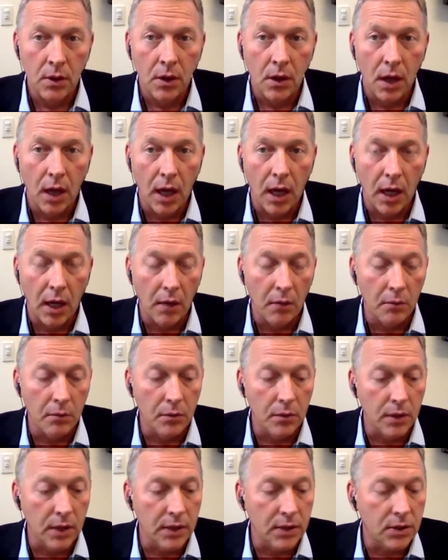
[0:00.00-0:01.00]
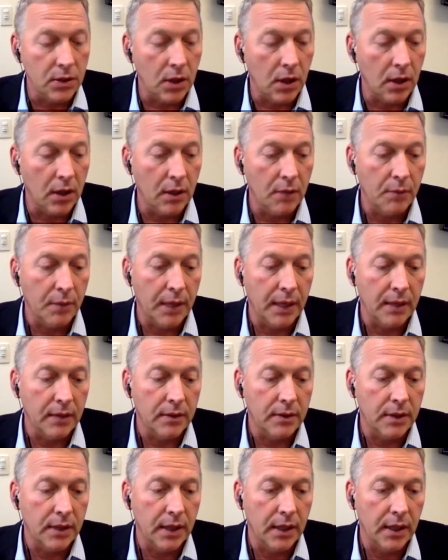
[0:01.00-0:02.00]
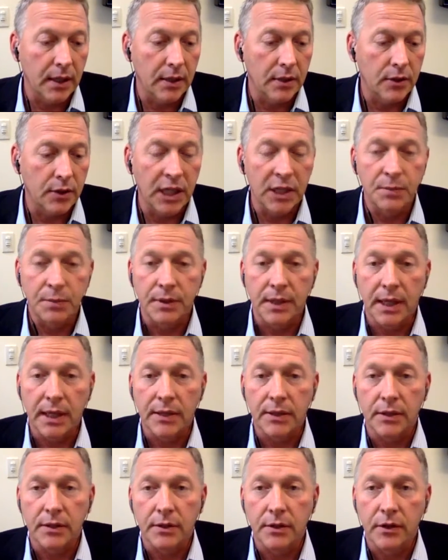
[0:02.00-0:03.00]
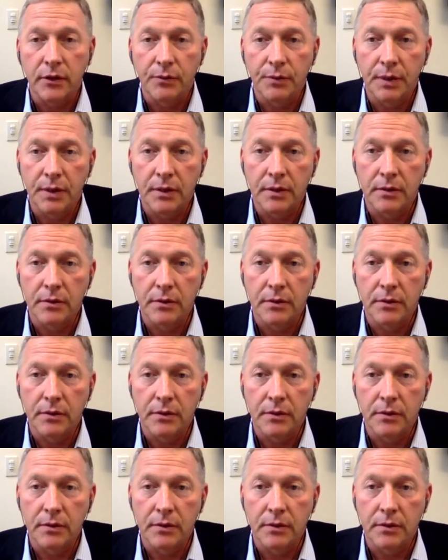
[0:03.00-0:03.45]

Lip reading: do. Let's talk about transportation. You've been